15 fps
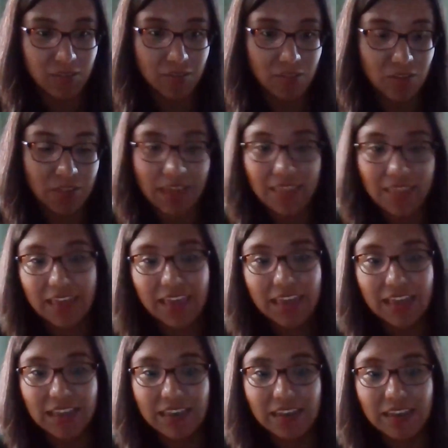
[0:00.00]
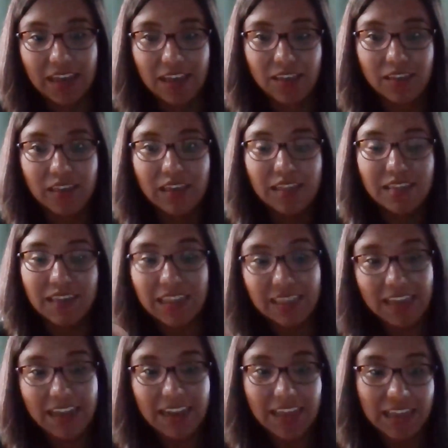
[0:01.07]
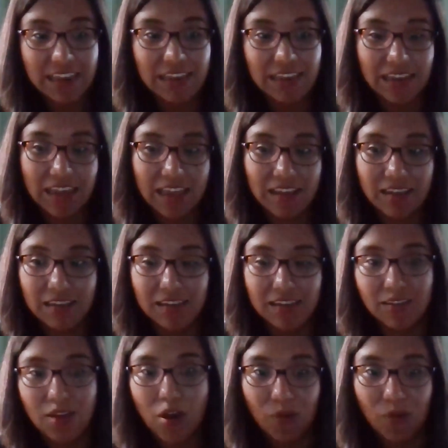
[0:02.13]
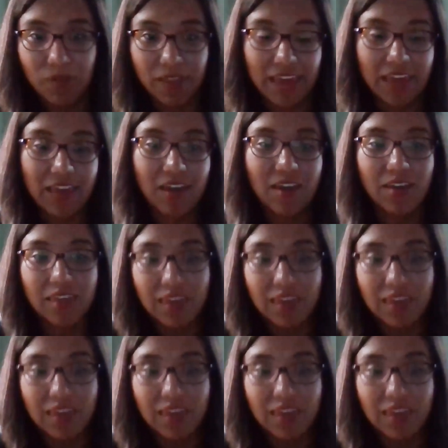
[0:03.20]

so that they can like take that in and know like,